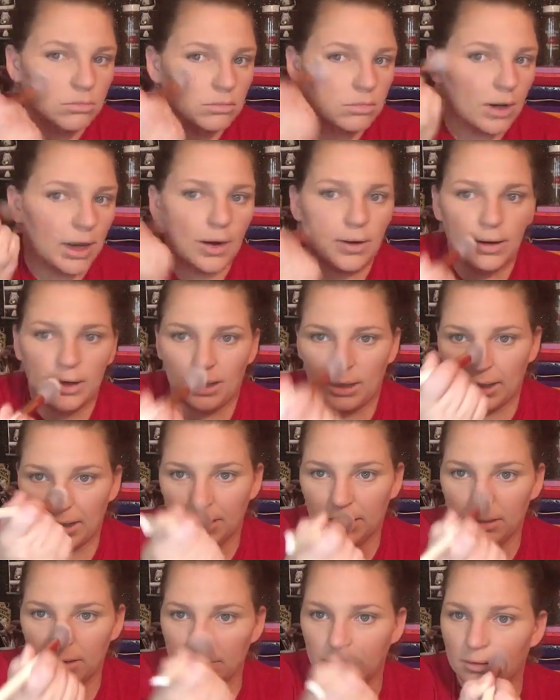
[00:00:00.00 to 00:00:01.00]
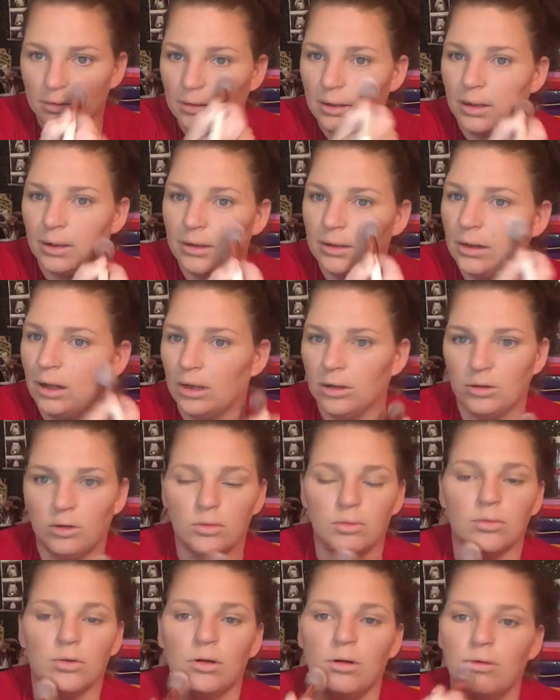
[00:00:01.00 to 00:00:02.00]
Oh, I like it. Like, not
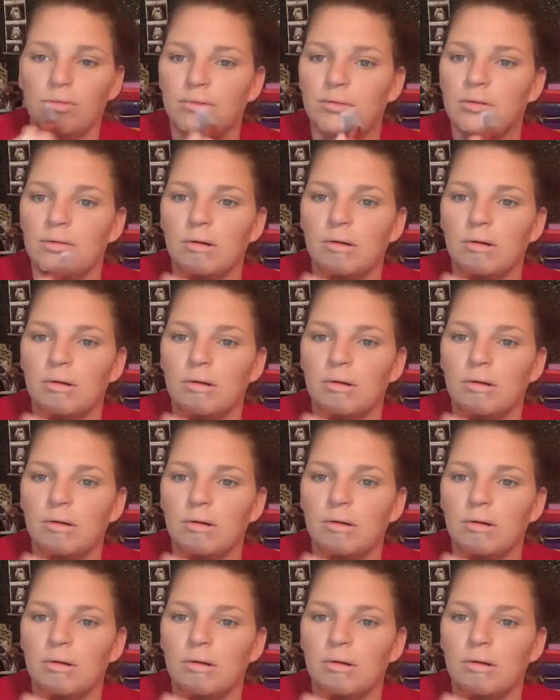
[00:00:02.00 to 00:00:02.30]
too rough.